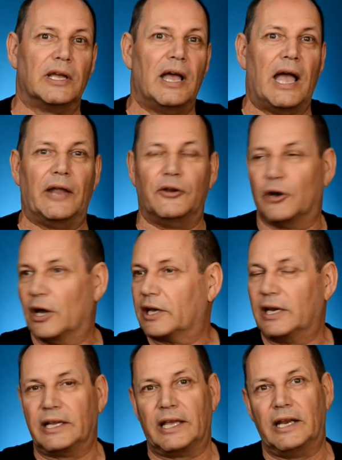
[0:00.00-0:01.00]
and you're not going
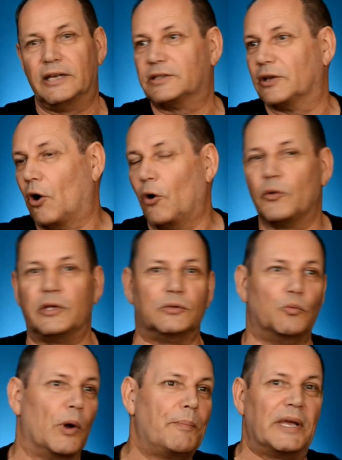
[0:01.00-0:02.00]
to get into all these
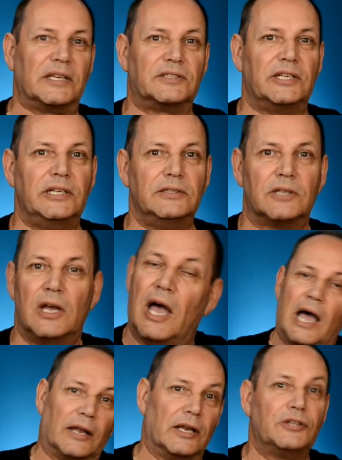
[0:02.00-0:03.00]
whipping scenes
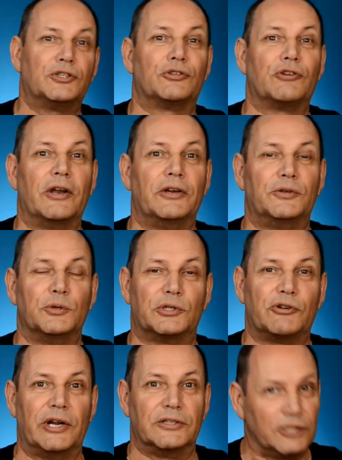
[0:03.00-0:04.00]
unless you're trying to do a
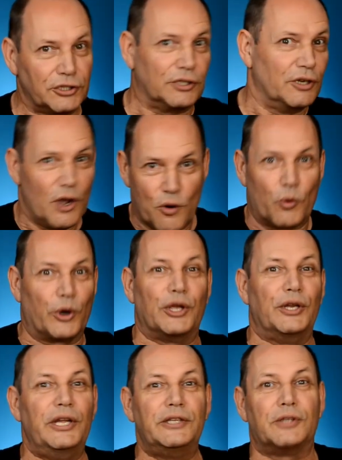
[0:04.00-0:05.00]
transition where you
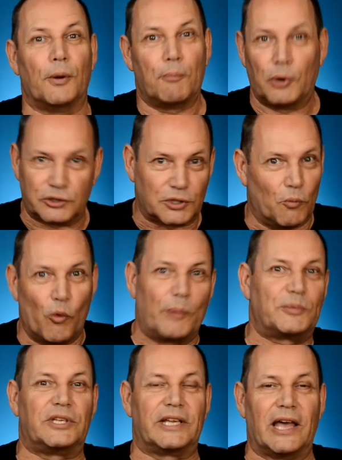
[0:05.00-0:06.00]
need to put some
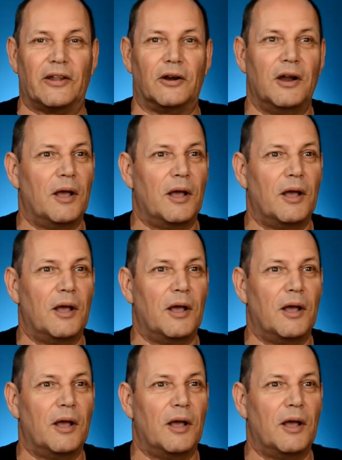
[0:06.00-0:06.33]
whips together.